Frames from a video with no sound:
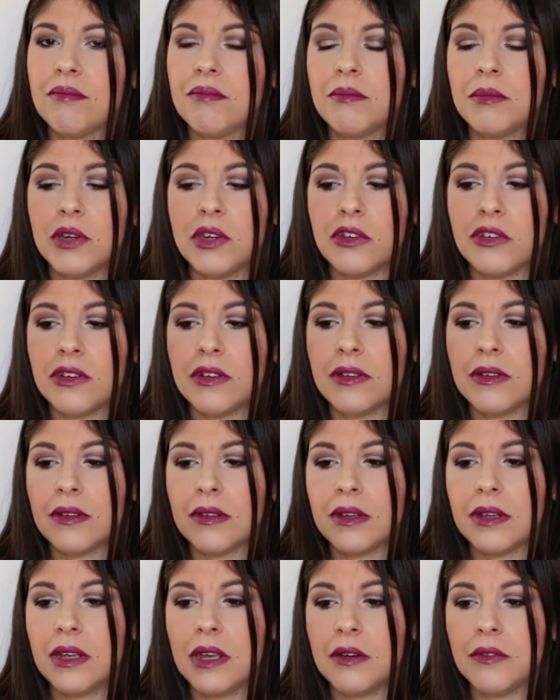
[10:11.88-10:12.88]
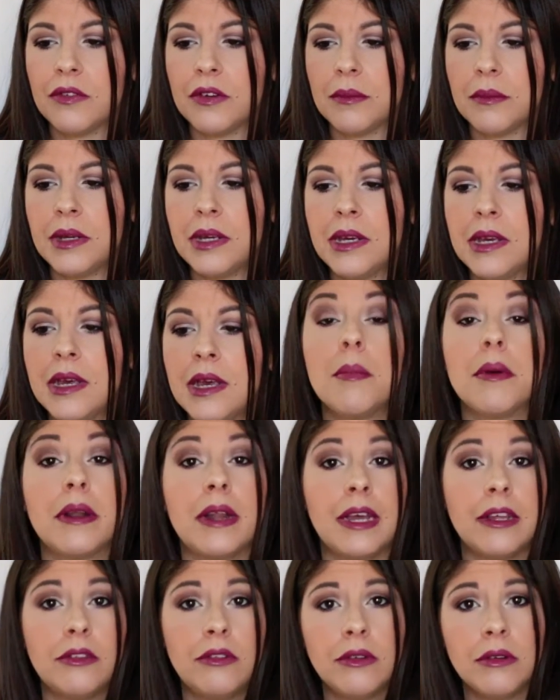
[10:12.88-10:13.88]
purchase again for me, but
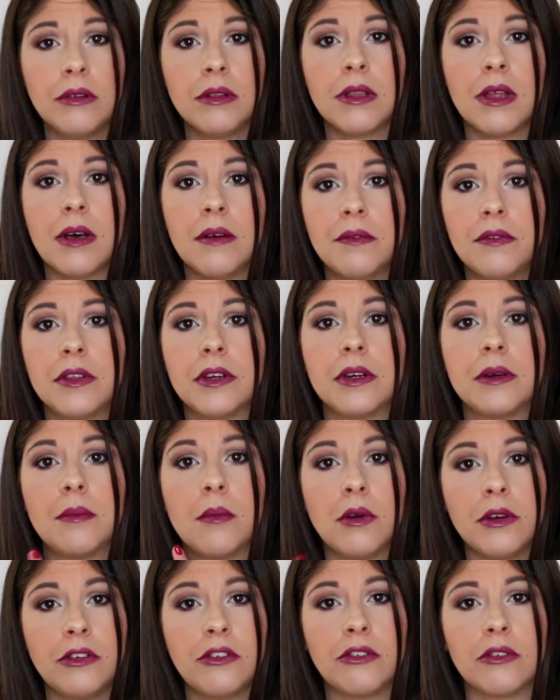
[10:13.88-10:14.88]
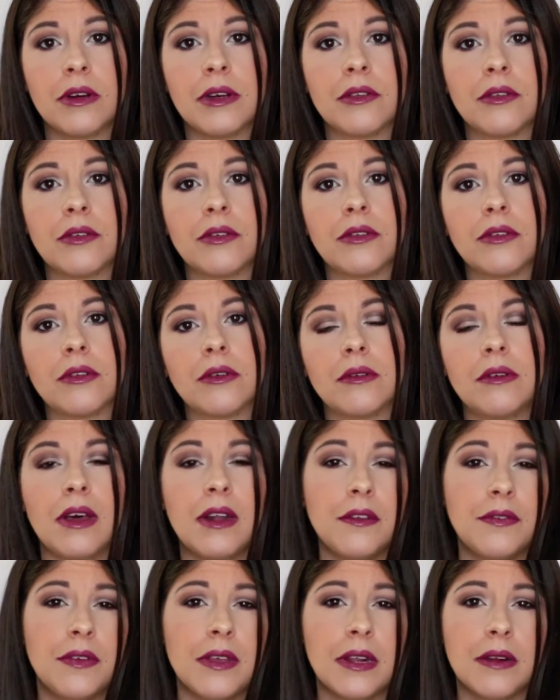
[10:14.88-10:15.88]
I do love their moisturizers. So not
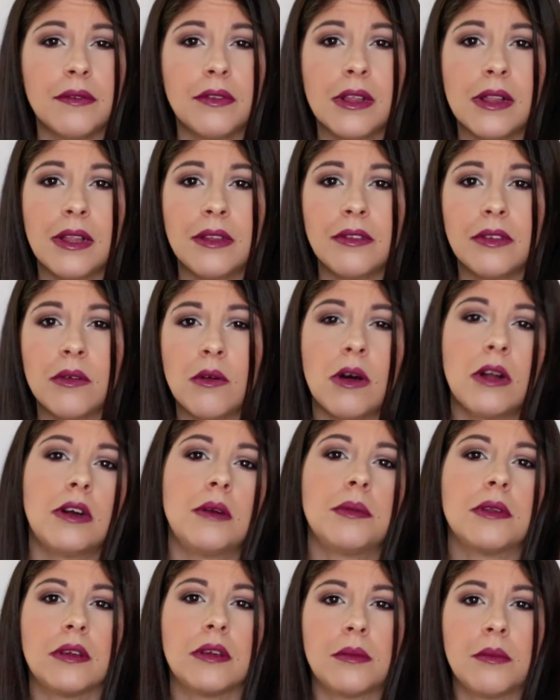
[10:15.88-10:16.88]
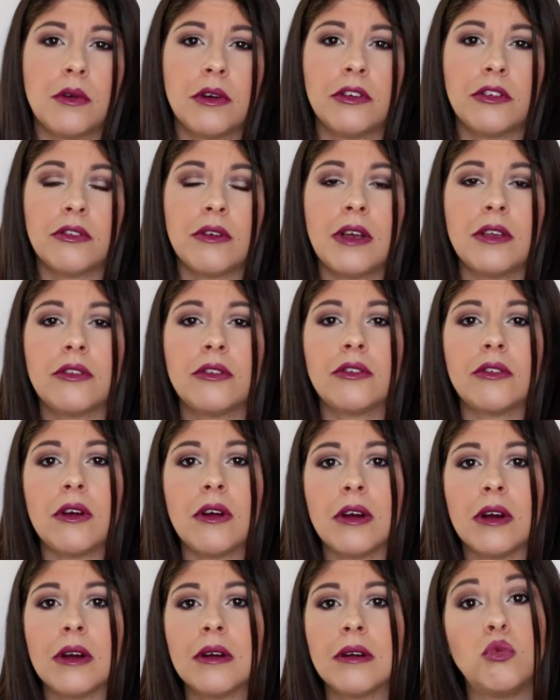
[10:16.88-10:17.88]
a fan of the cleansing water, but their moisturizers
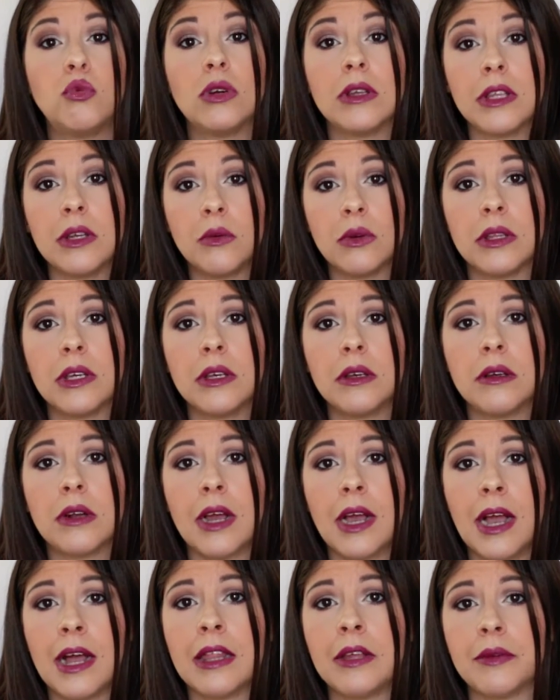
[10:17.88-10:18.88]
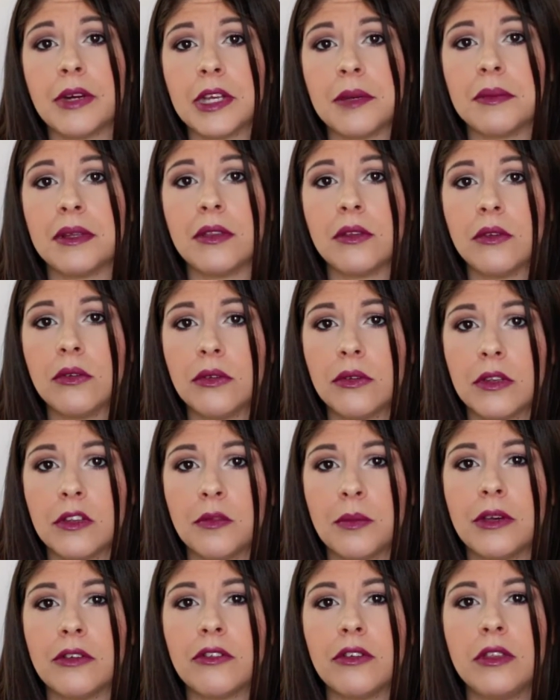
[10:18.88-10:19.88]
are really, really good. I highly recommend those,
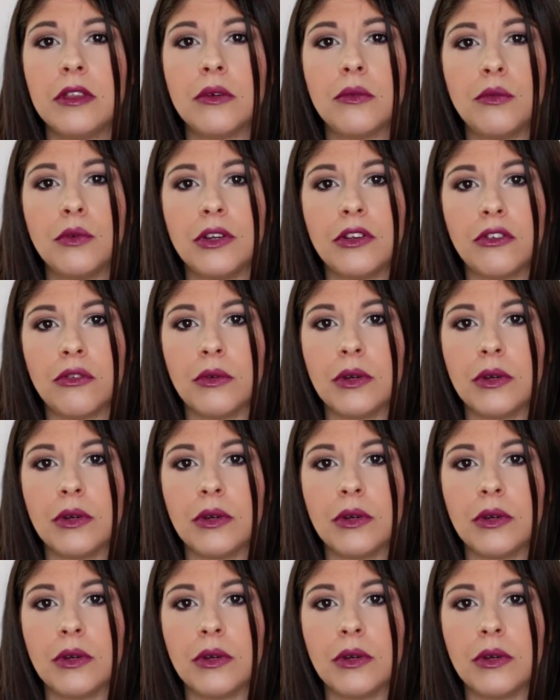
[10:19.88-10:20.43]
especially the rich